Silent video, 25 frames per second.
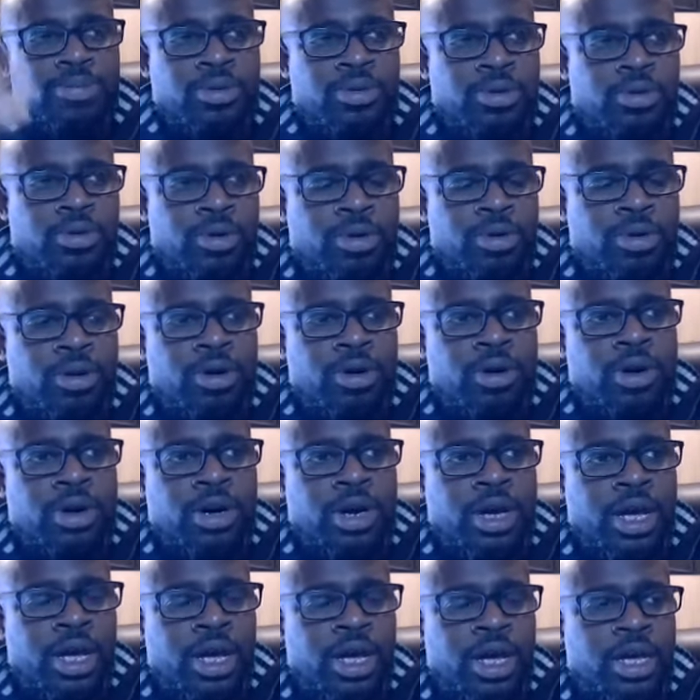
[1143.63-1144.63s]

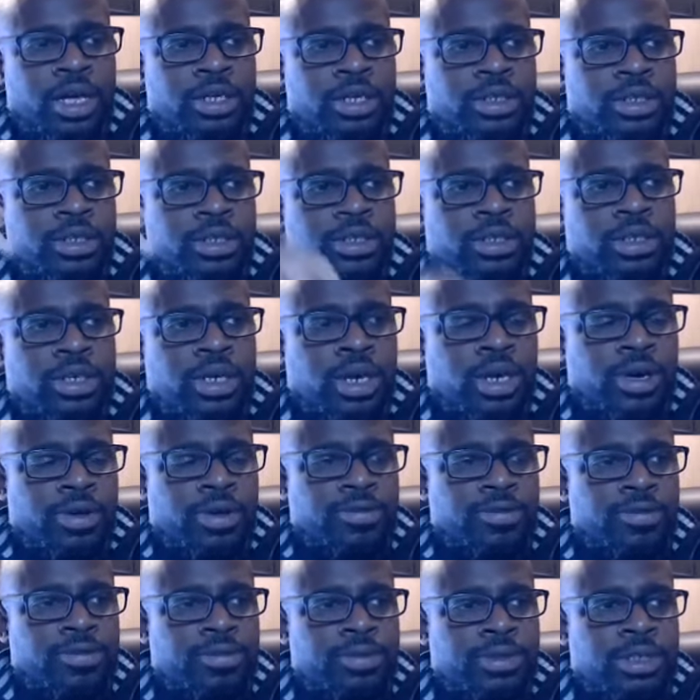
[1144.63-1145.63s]
poor and
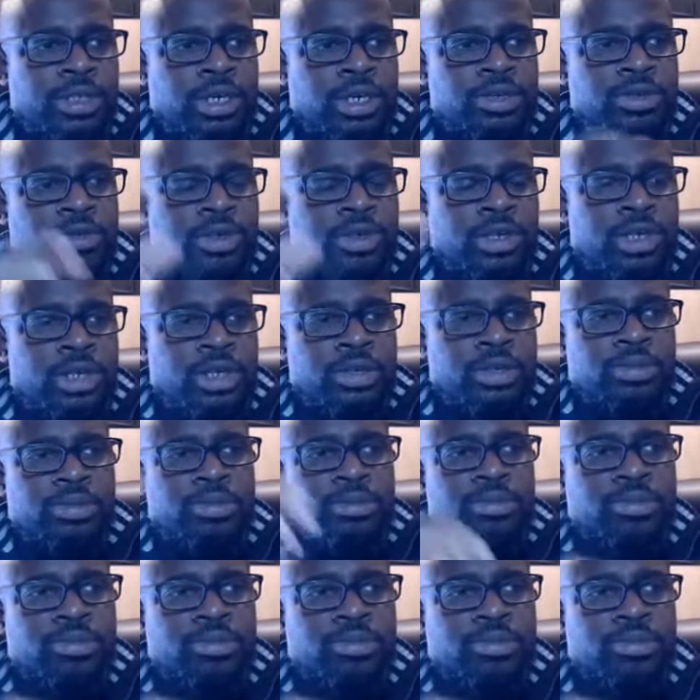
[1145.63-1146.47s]
of sundry